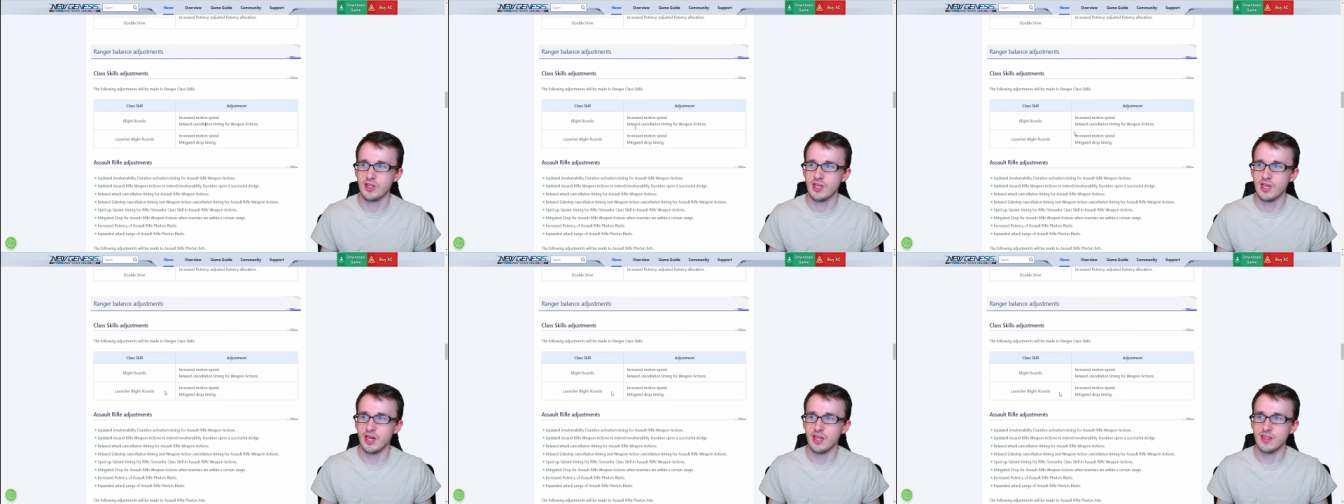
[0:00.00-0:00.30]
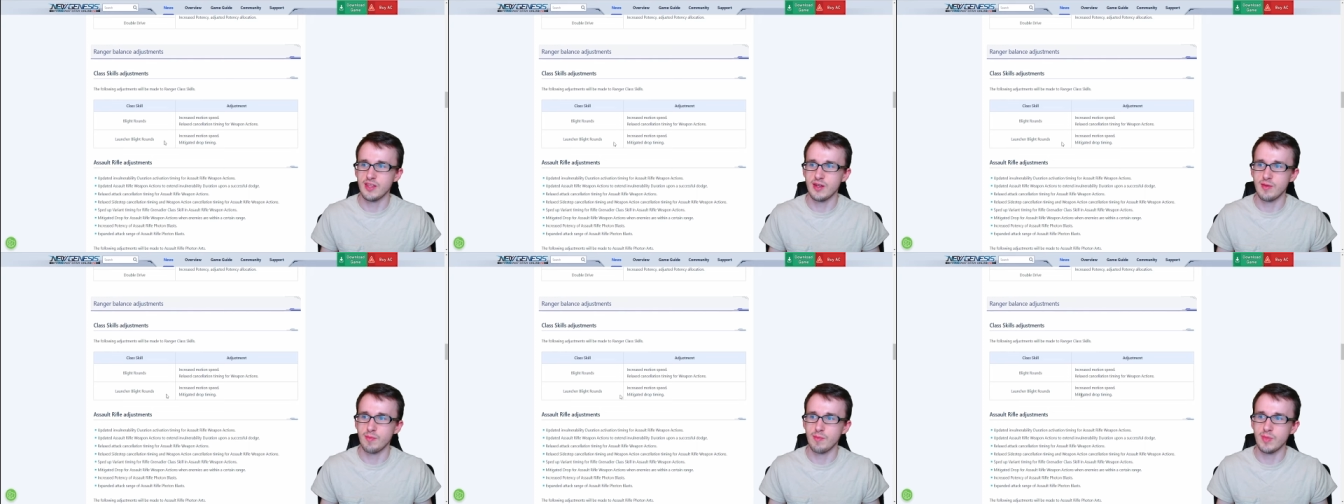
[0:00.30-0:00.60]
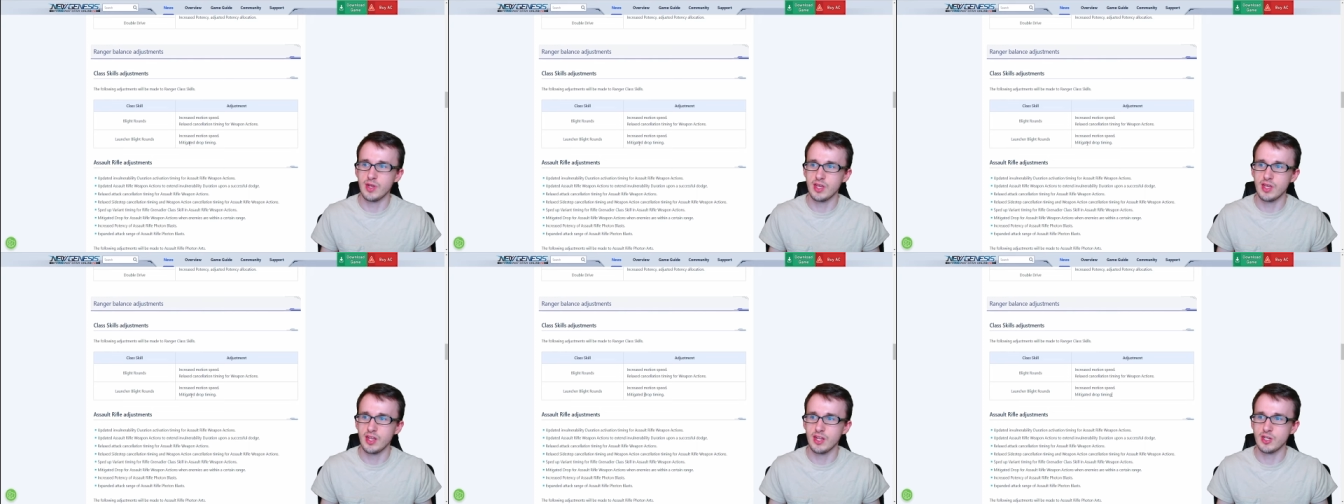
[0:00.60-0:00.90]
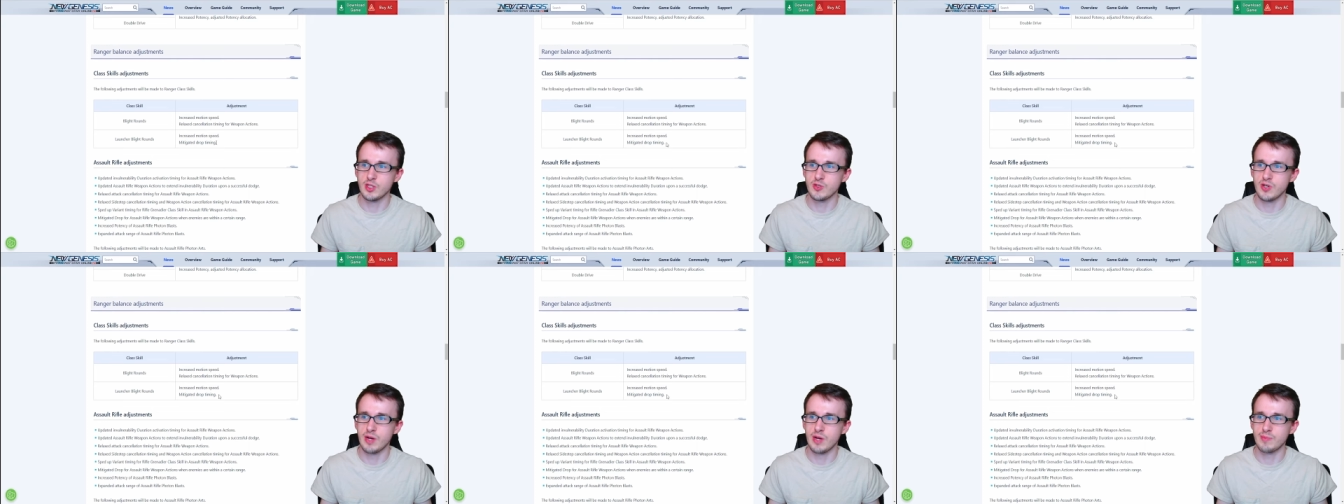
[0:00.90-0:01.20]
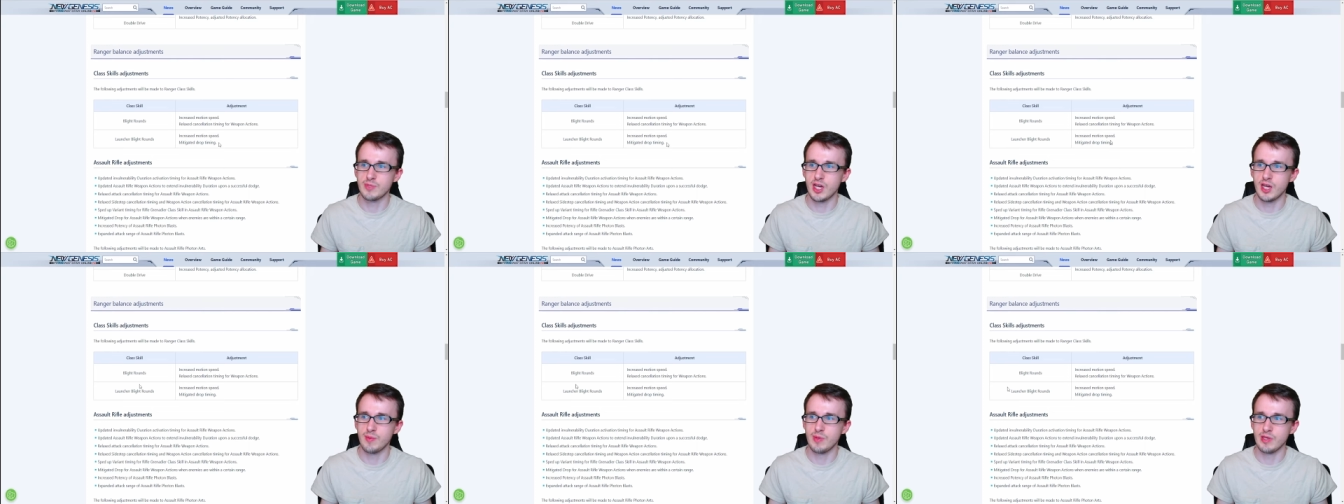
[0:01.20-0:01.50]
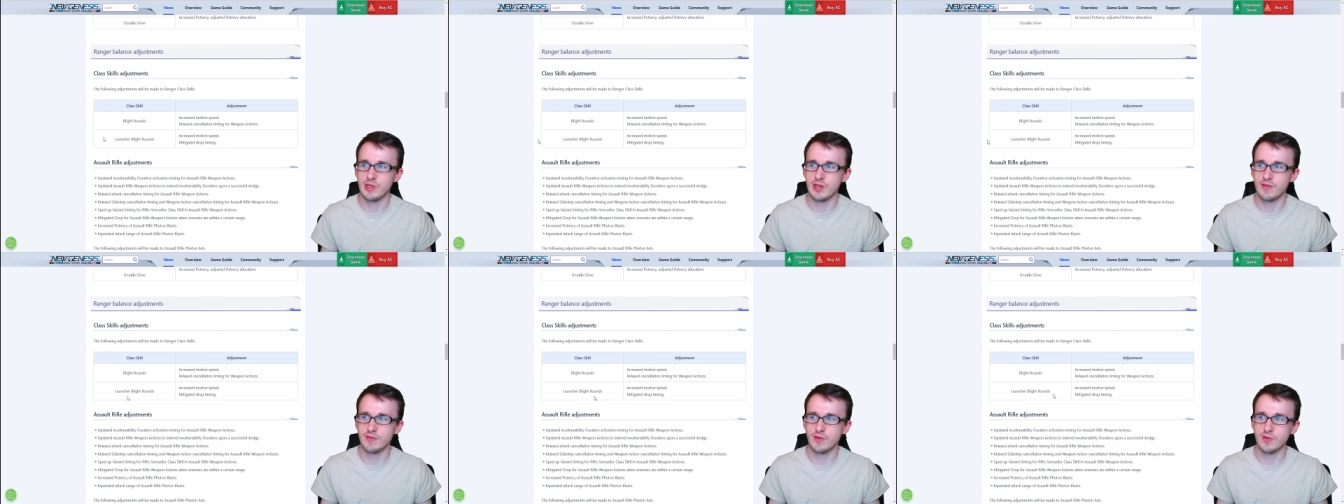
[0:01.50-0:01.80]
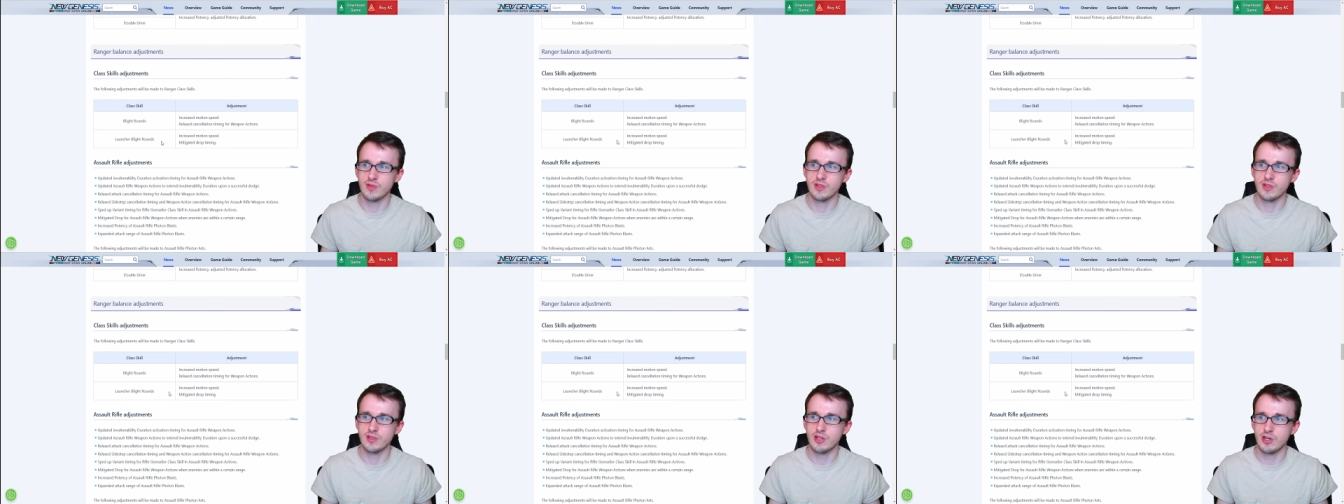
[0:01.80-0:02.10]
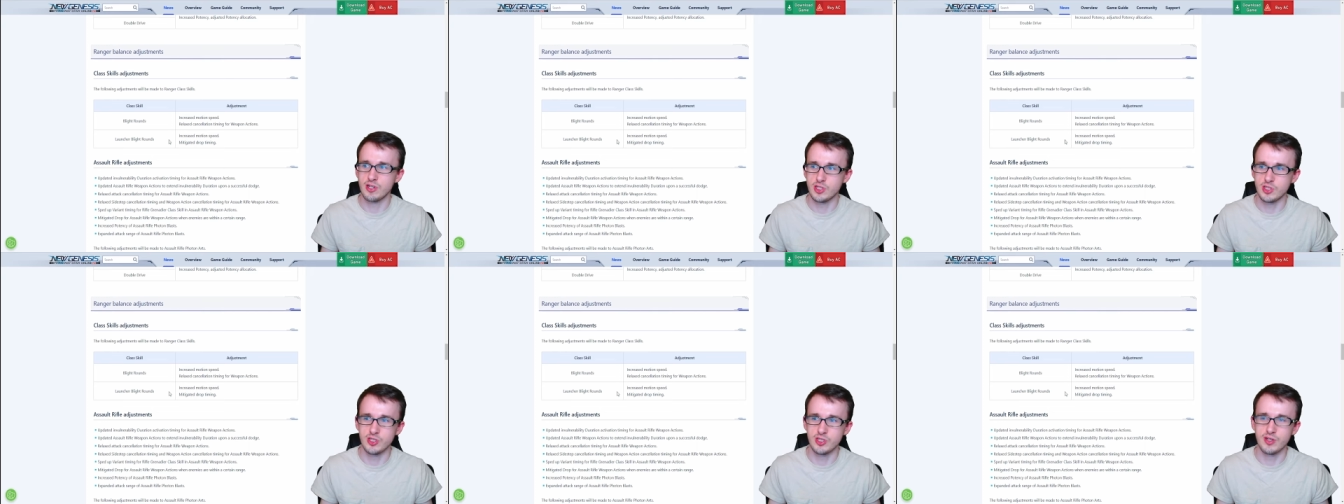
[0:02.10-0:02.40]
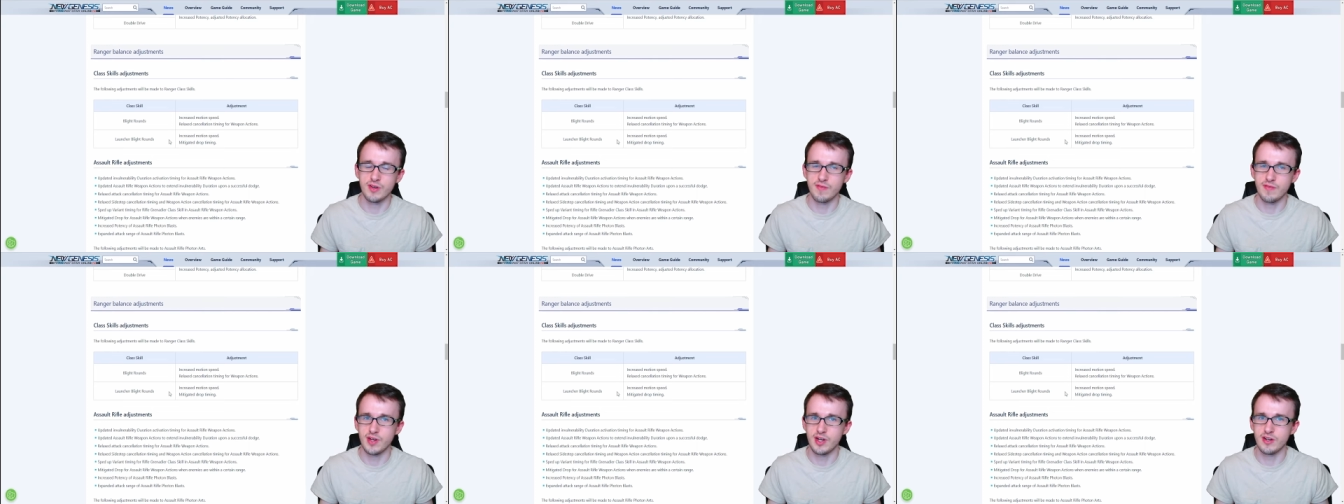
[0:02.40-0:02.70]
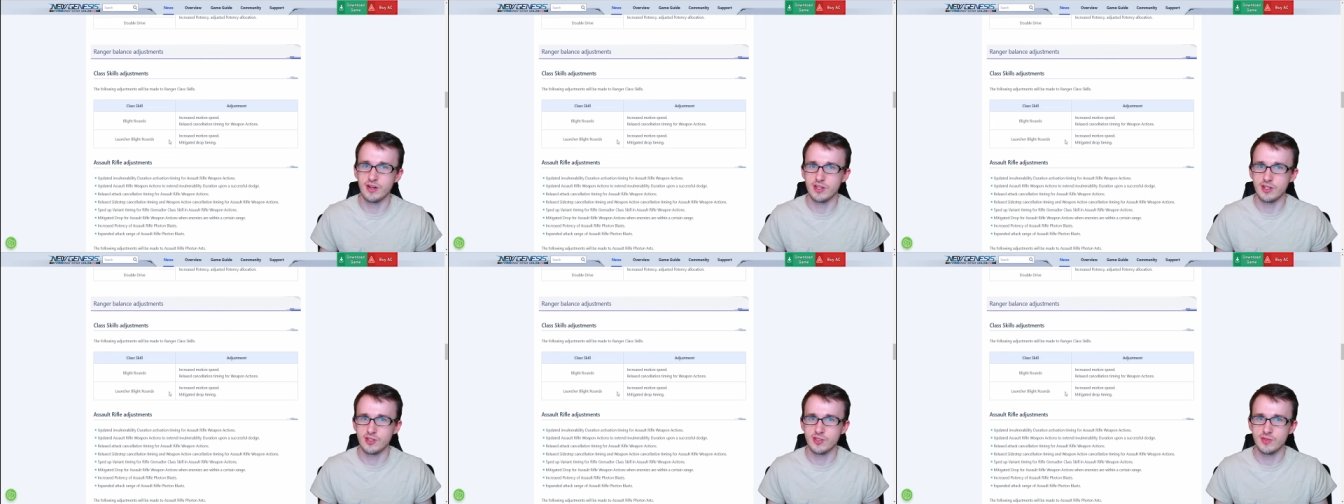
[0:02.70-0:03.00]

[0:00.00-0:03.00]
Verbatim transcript: and then mitigated drop timing for the launcher variant.